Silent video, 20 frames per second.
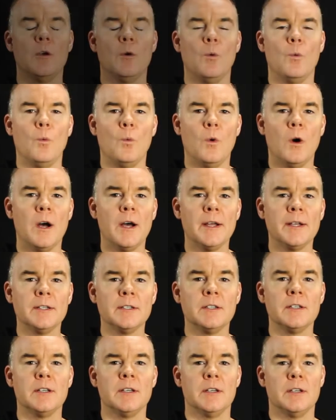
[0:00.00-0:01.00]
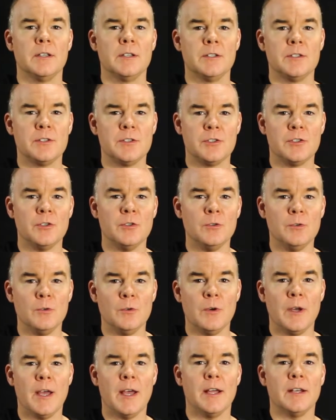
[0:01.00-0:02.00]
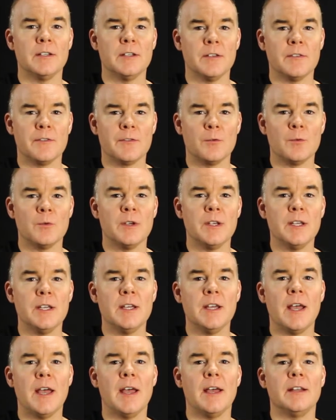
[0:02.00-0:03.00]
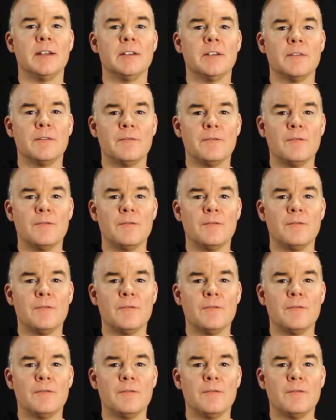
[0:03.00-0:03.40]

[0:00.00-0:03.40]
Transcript: One, two, and a three, and a